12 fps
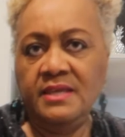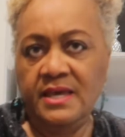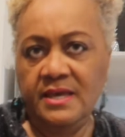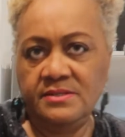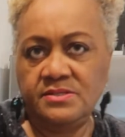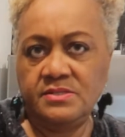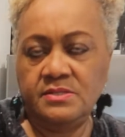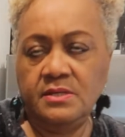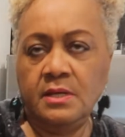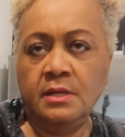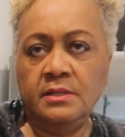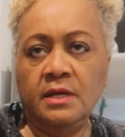guests,
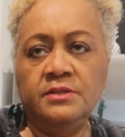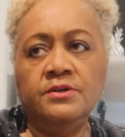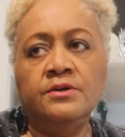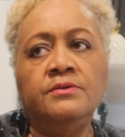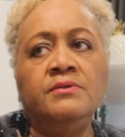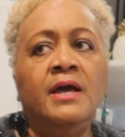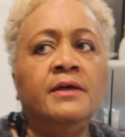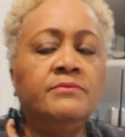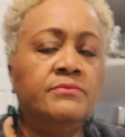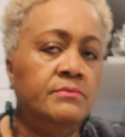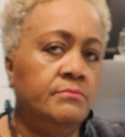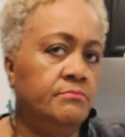and they're
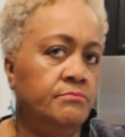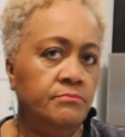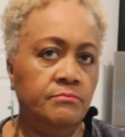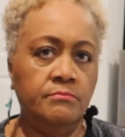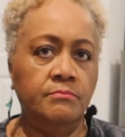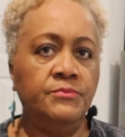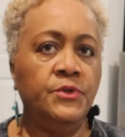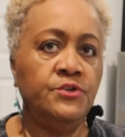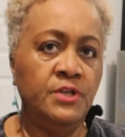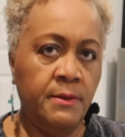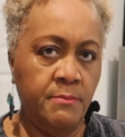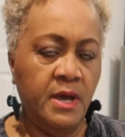
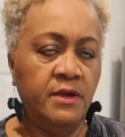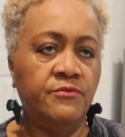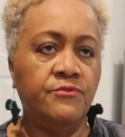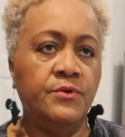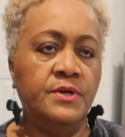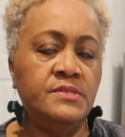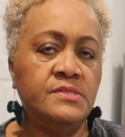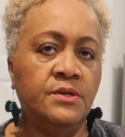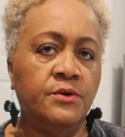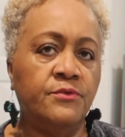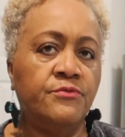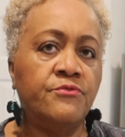not my friends. They
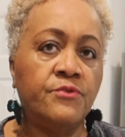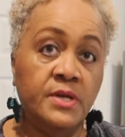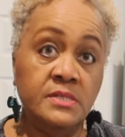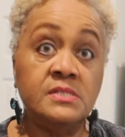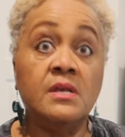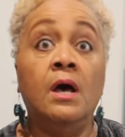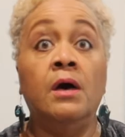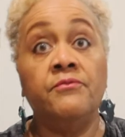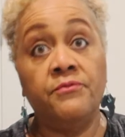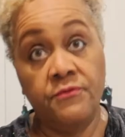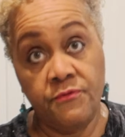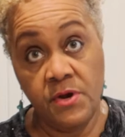are friends
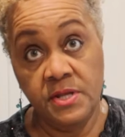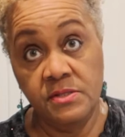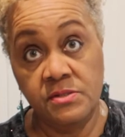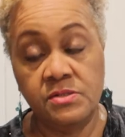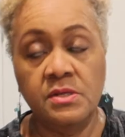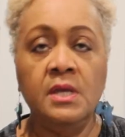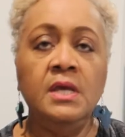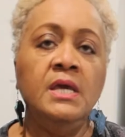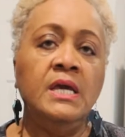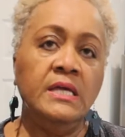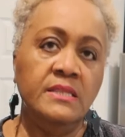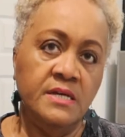of friends
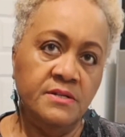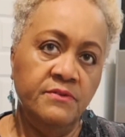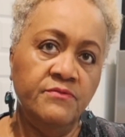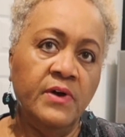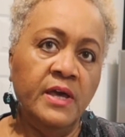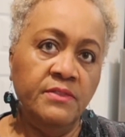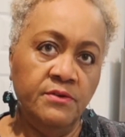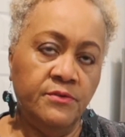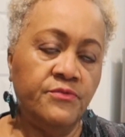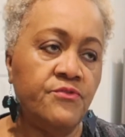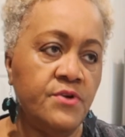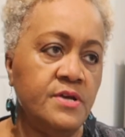that invite their
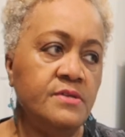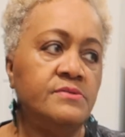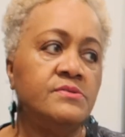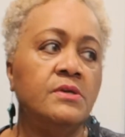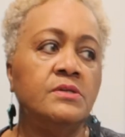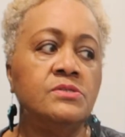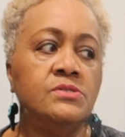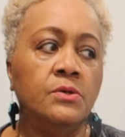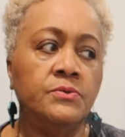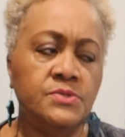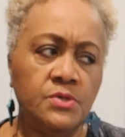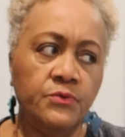friends. And
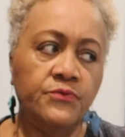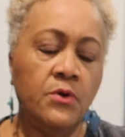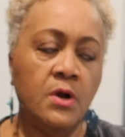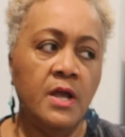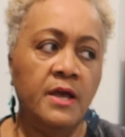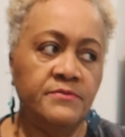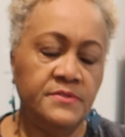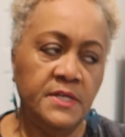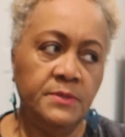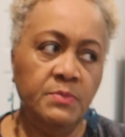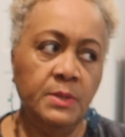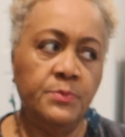so far I have
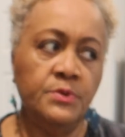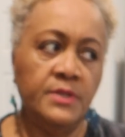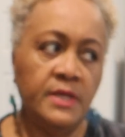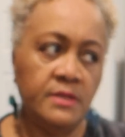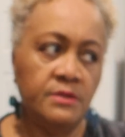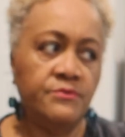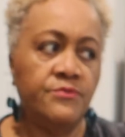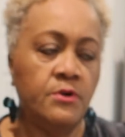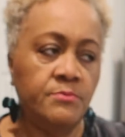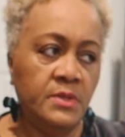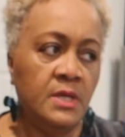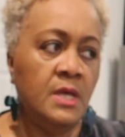10 people that
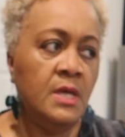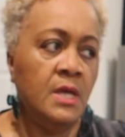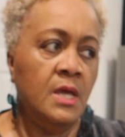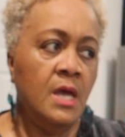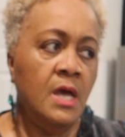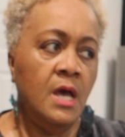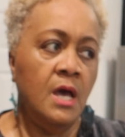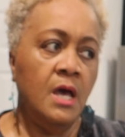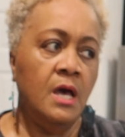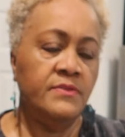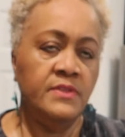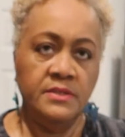confirm
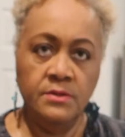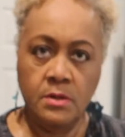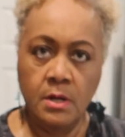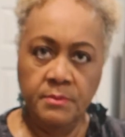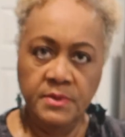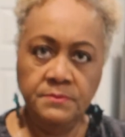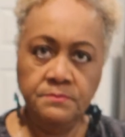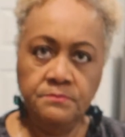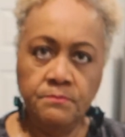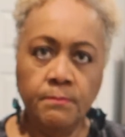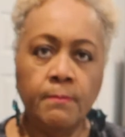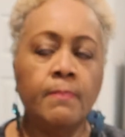that they're coming,
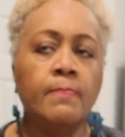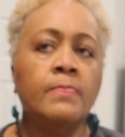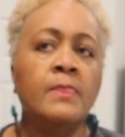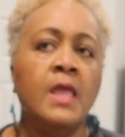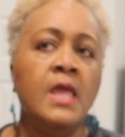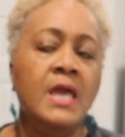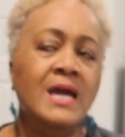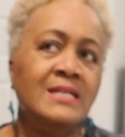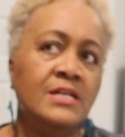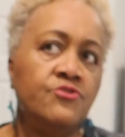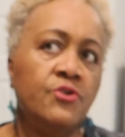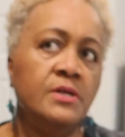and
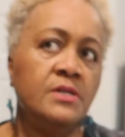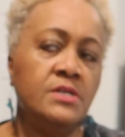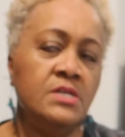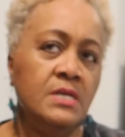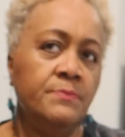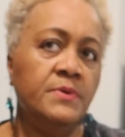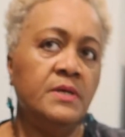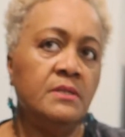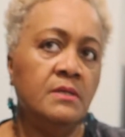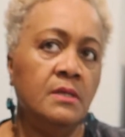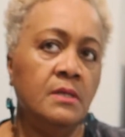I try to keep it